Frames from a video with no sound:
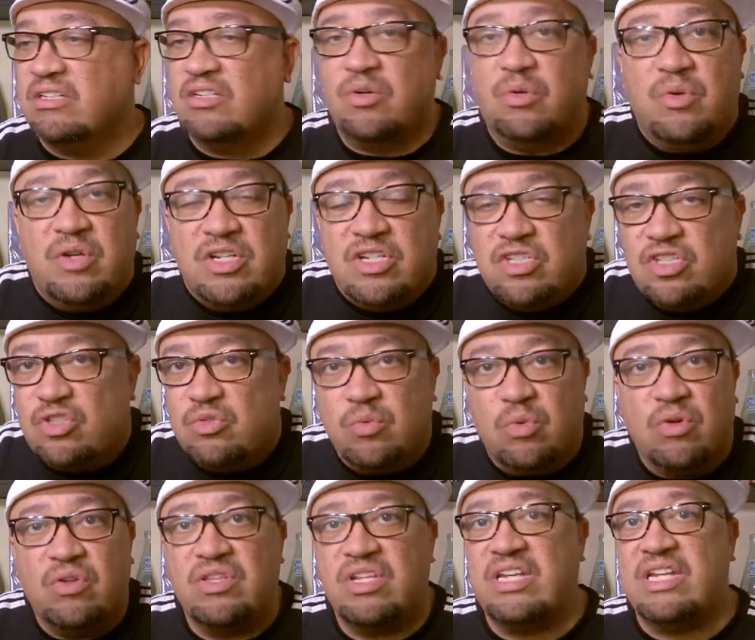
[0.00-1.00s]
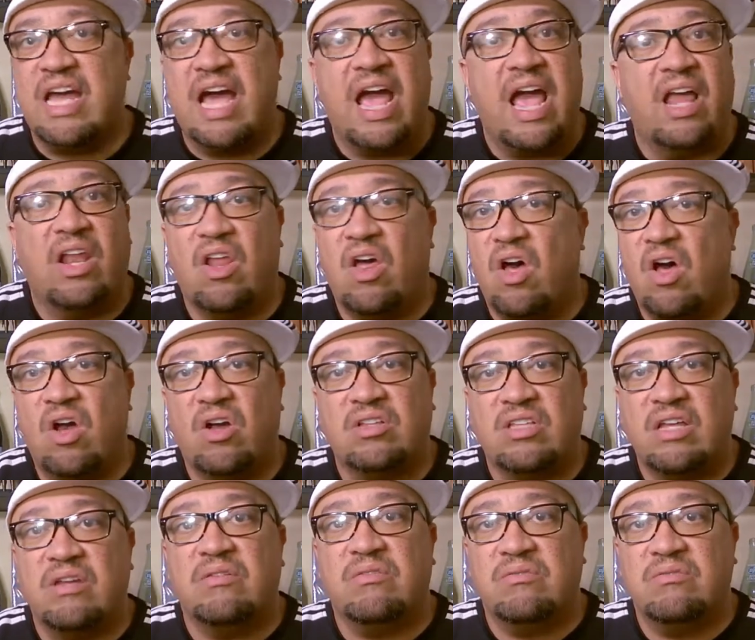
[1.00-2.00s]
cringe-worthy dialogue
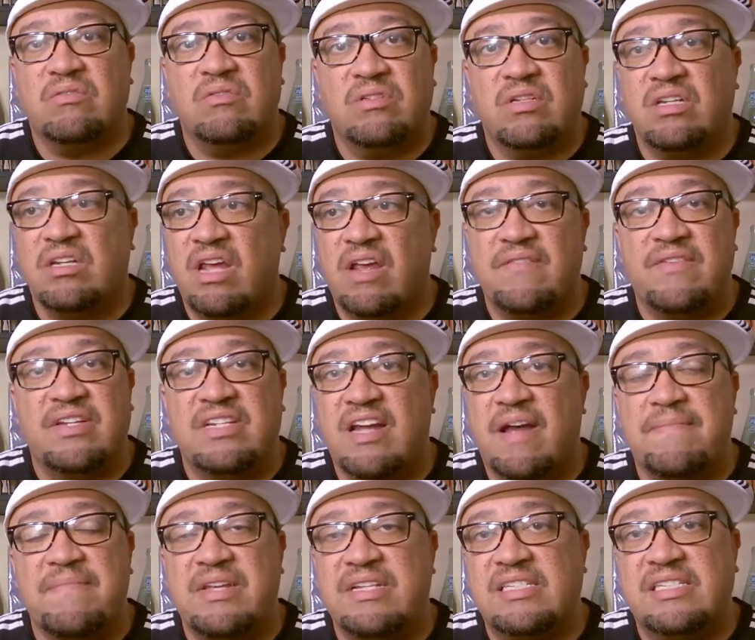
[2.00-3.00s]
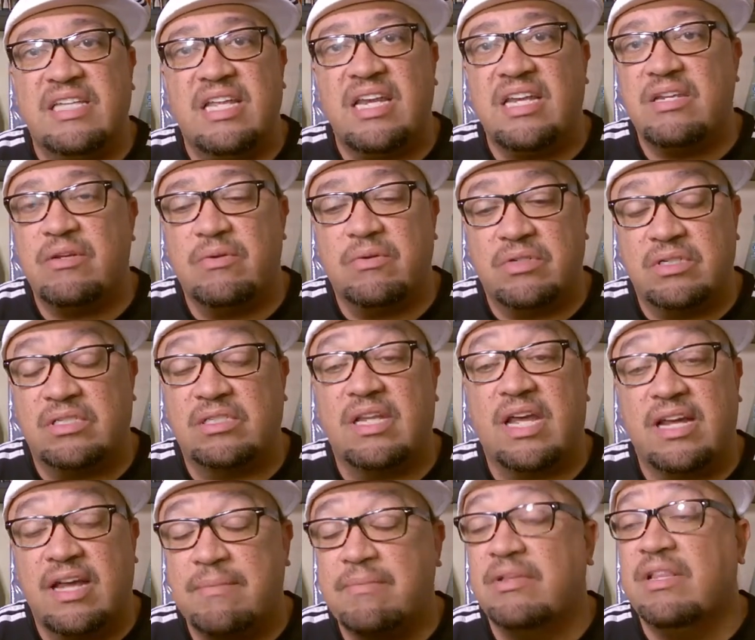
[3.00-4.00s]
that every time they said it, you were just
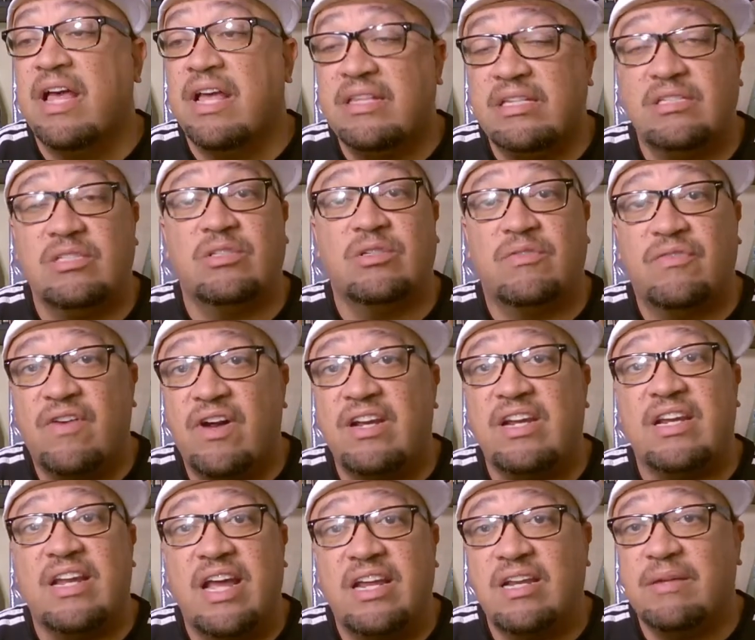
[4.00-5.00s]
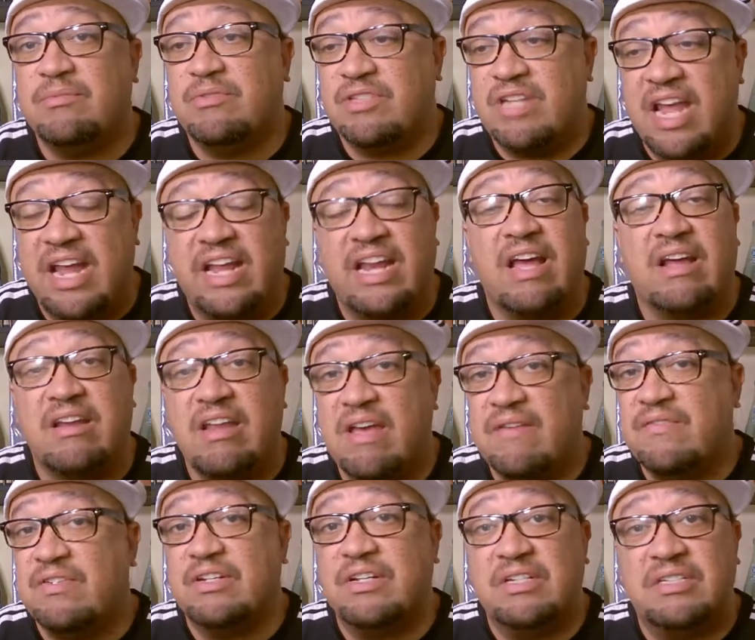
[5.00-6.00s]
like, I'm glad this is a Friday night and I'm just hanging out and
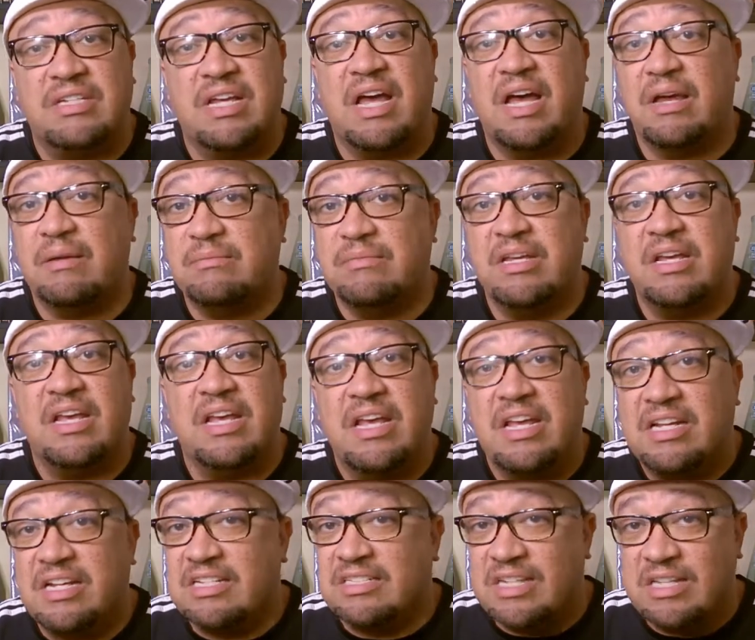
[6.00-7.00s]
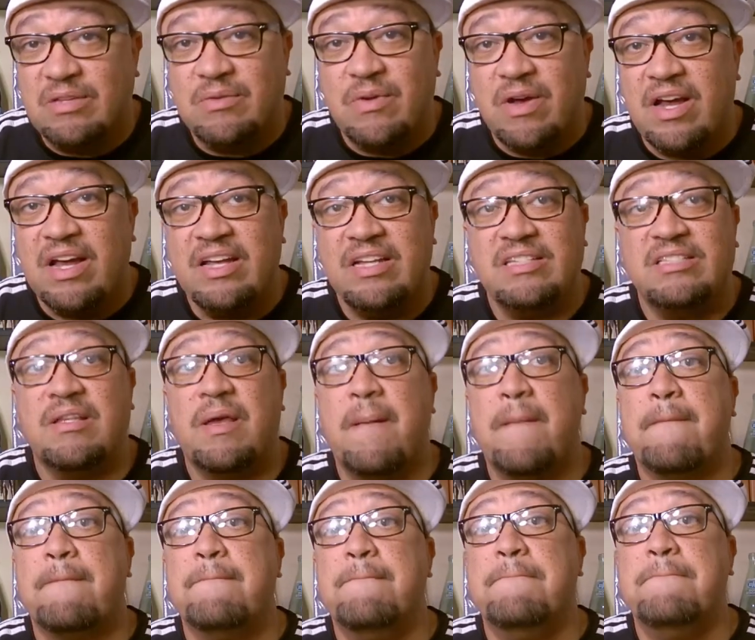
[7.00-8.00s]
having a good time. Because otherwise,
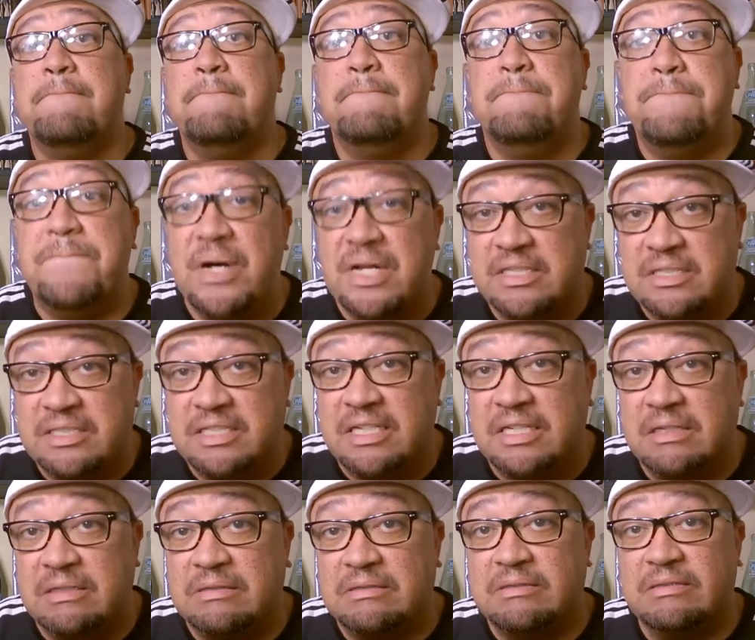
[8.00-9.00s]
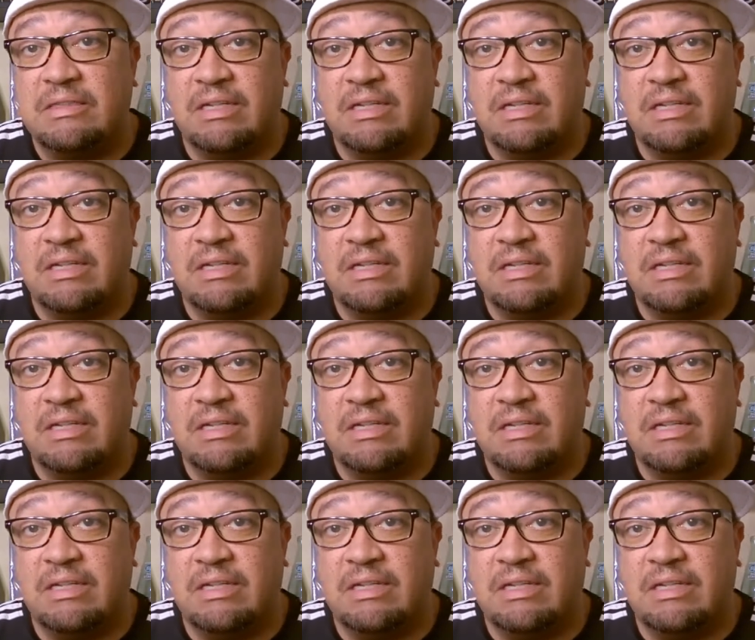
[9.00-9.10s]
buzzkill.